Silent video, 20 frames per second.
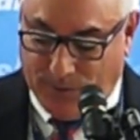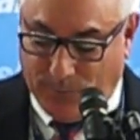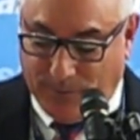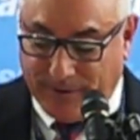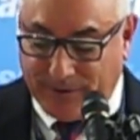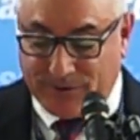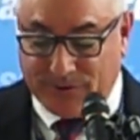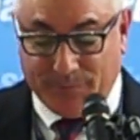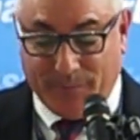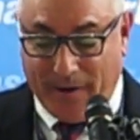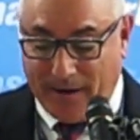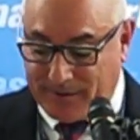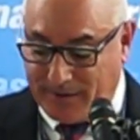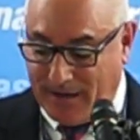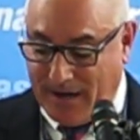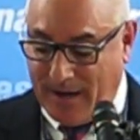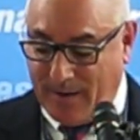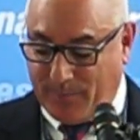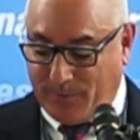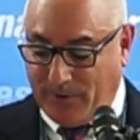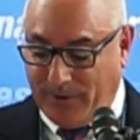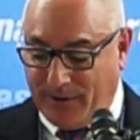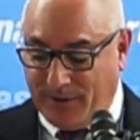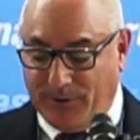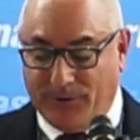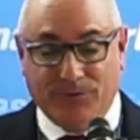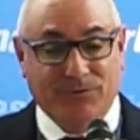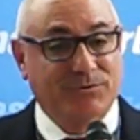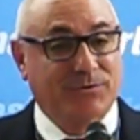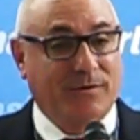We expect to operate our
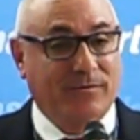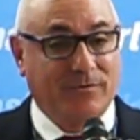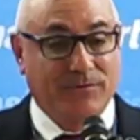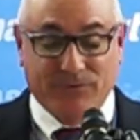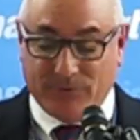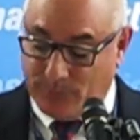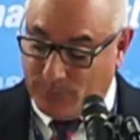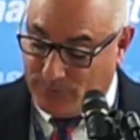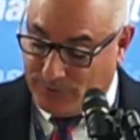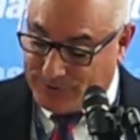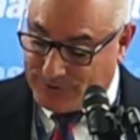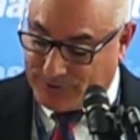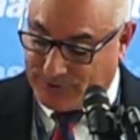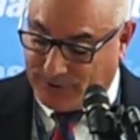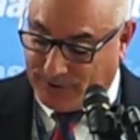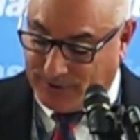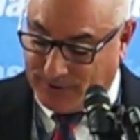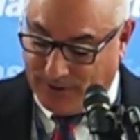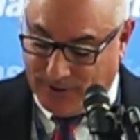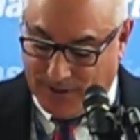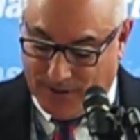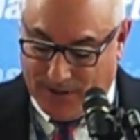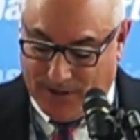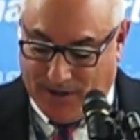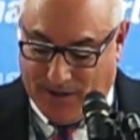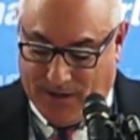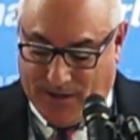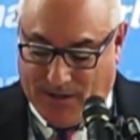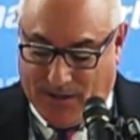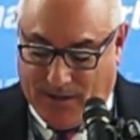new service from Worcester
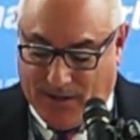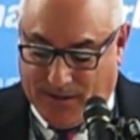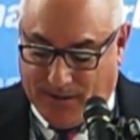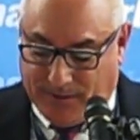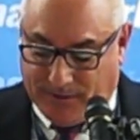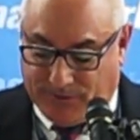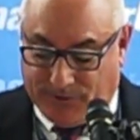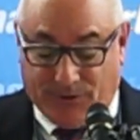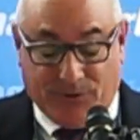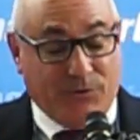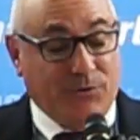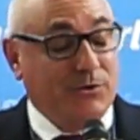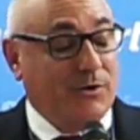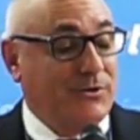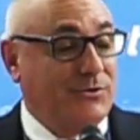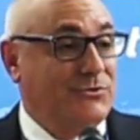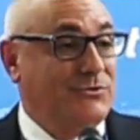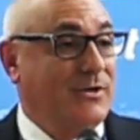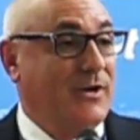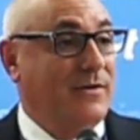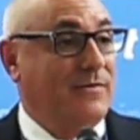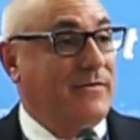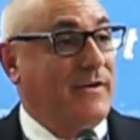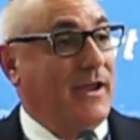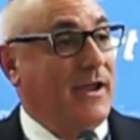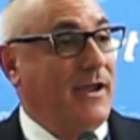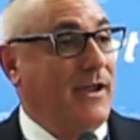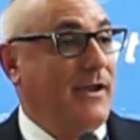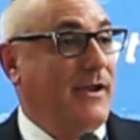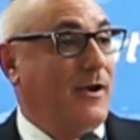to New York's
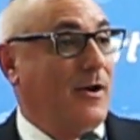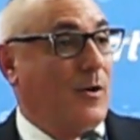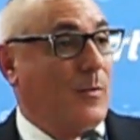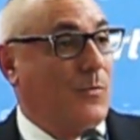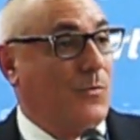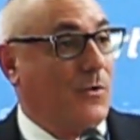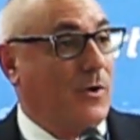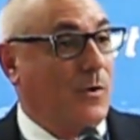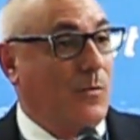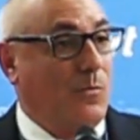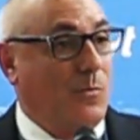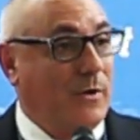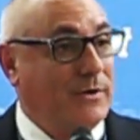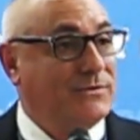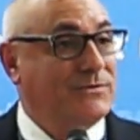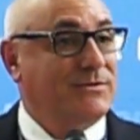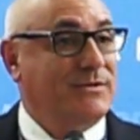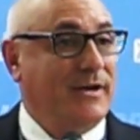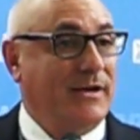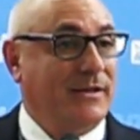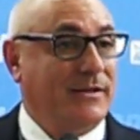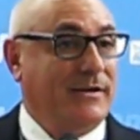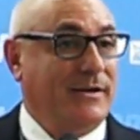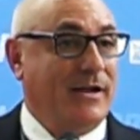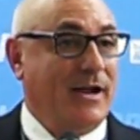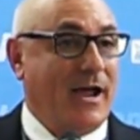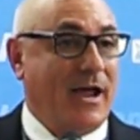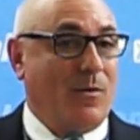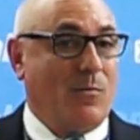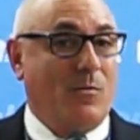JFK Airport once
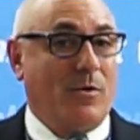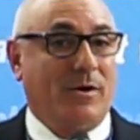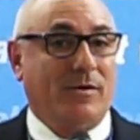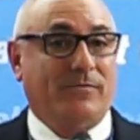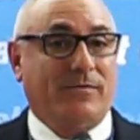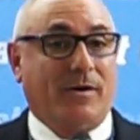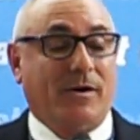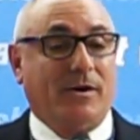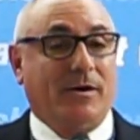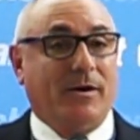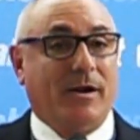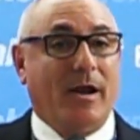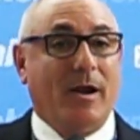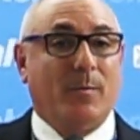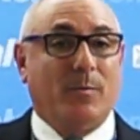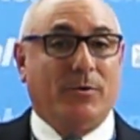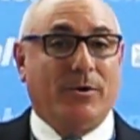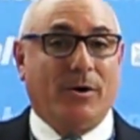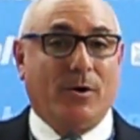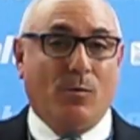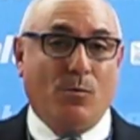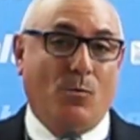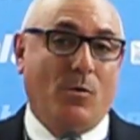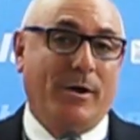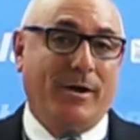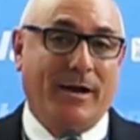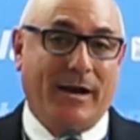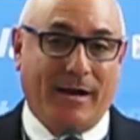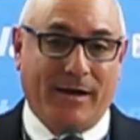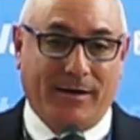daily on one of our Embraer
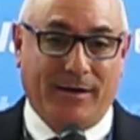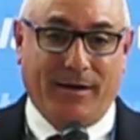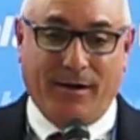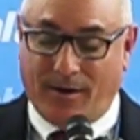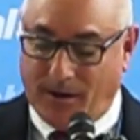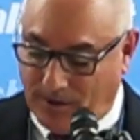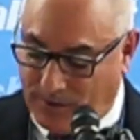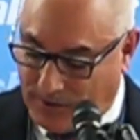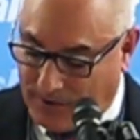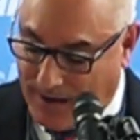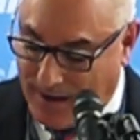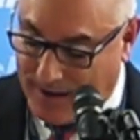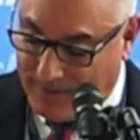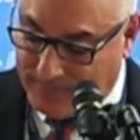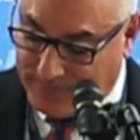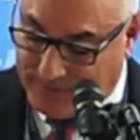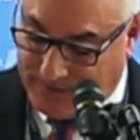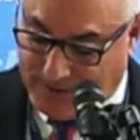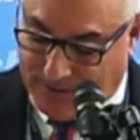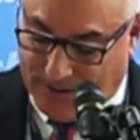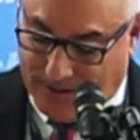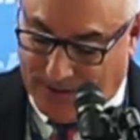190 aircraft.